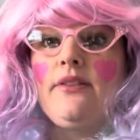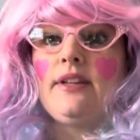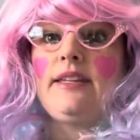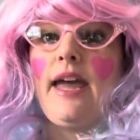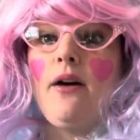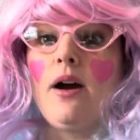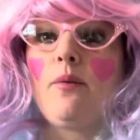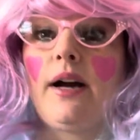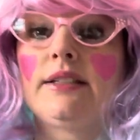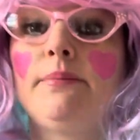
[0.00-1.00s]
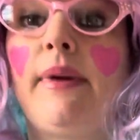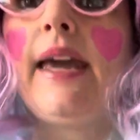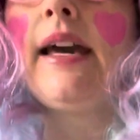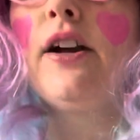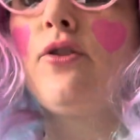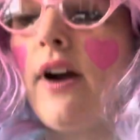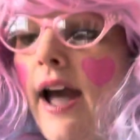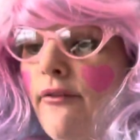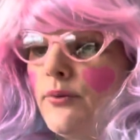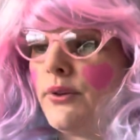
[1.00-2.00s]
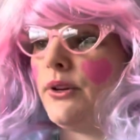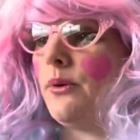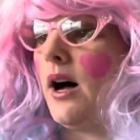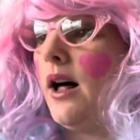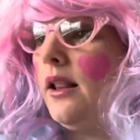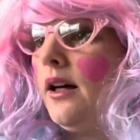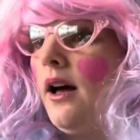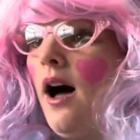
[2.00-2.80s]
that now I want to make a craft with you all.